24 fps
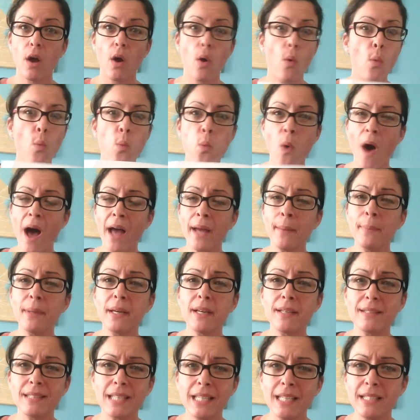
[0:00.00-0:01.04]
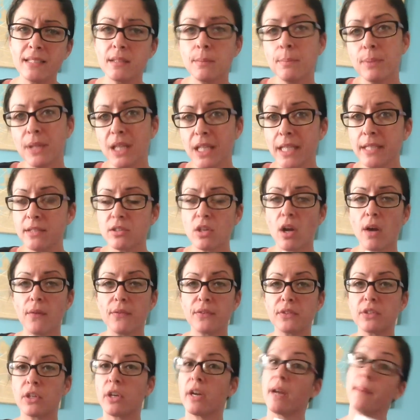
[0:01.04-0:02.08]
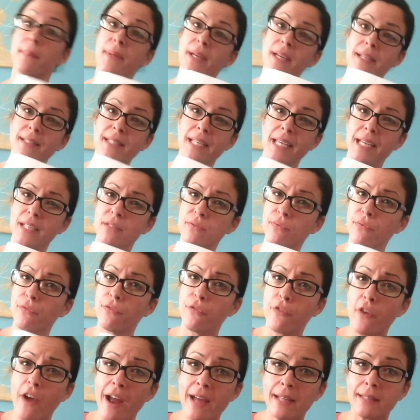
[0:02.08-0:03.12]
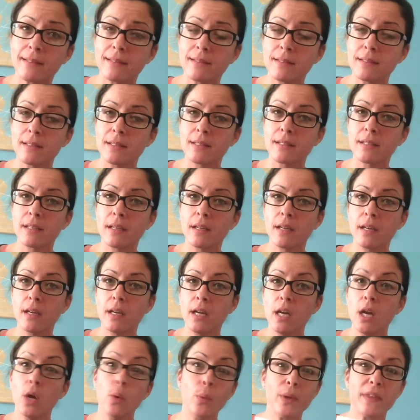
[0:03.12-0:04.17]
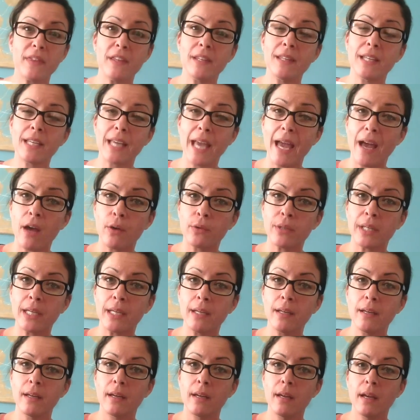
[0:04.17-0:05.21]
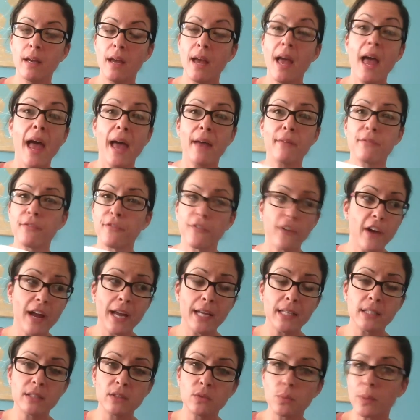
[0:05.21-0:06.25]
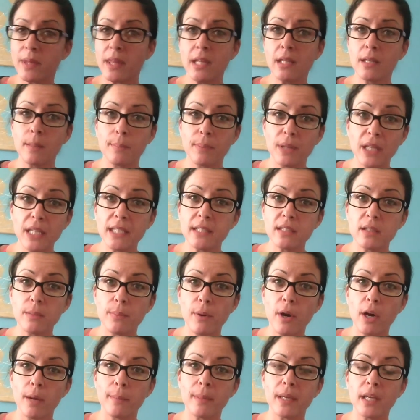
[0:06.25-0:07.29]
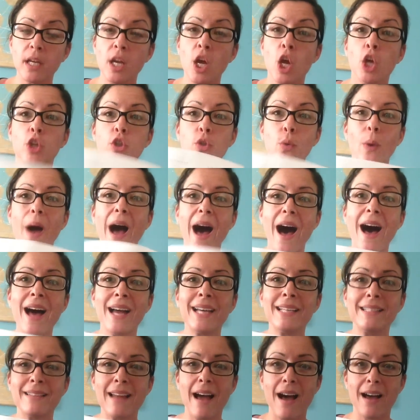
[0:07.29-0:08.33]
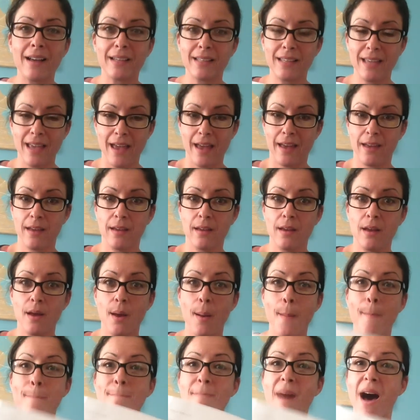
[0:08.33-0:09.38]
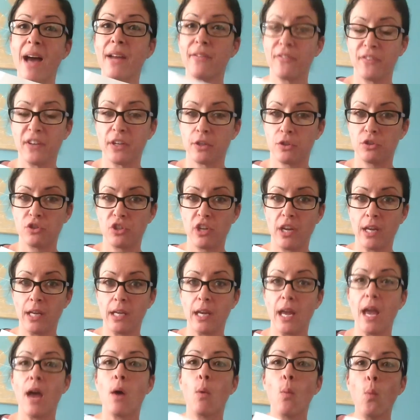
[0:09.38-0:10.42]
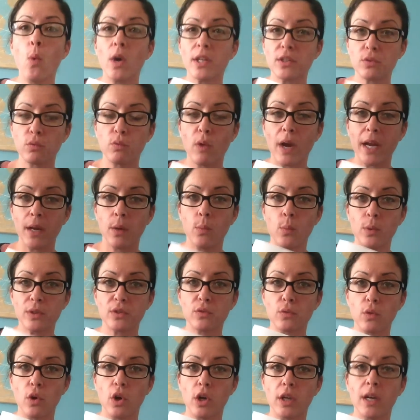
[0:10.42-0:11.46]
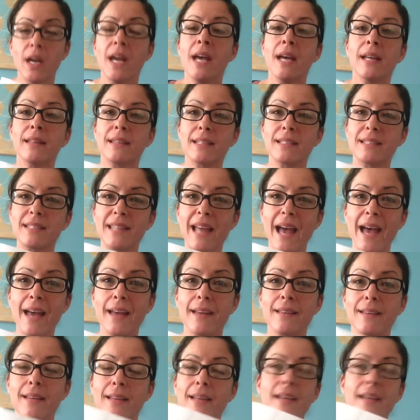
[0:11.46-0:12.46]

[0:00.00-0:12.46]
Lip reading: Why? Because he's a police officer and because he has friends within the county and friends within the police department, do I not get my fair shake at what's right and what's wrong? Does that